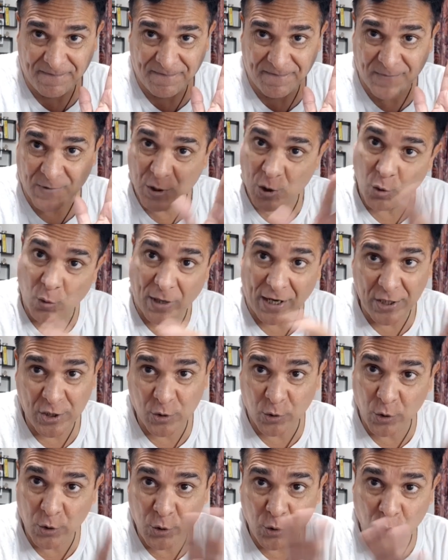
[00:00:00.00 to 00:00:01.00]
So I
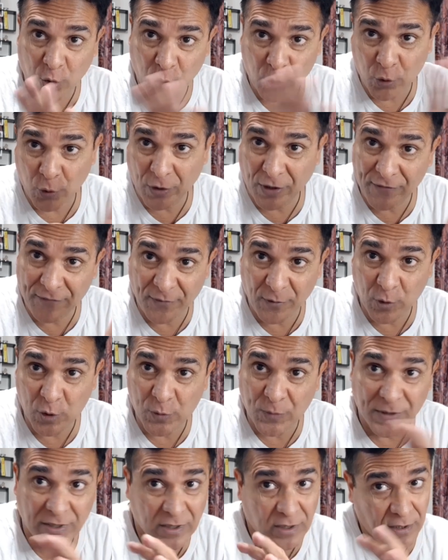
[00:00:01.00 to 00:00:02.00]
told you not to confuse
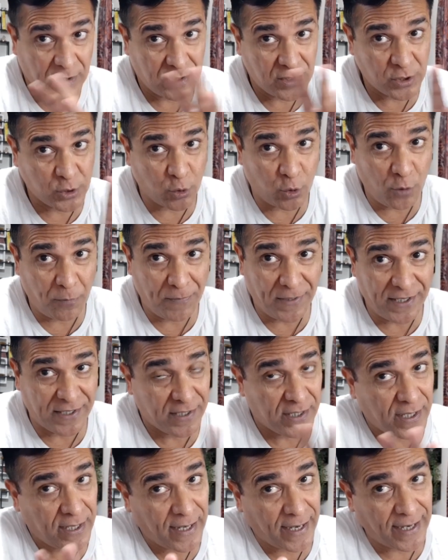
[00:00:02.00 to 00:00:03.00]
with
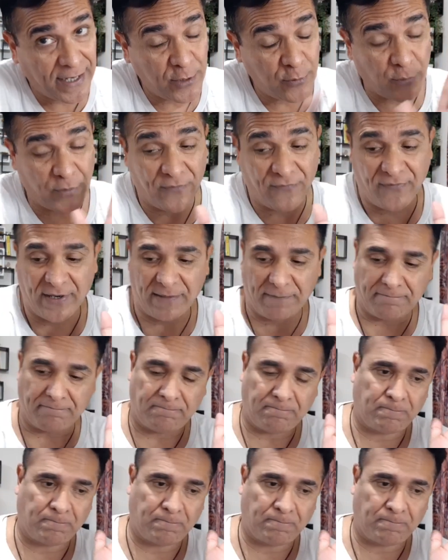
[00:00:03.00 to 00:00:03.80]
soulmate and twin flame.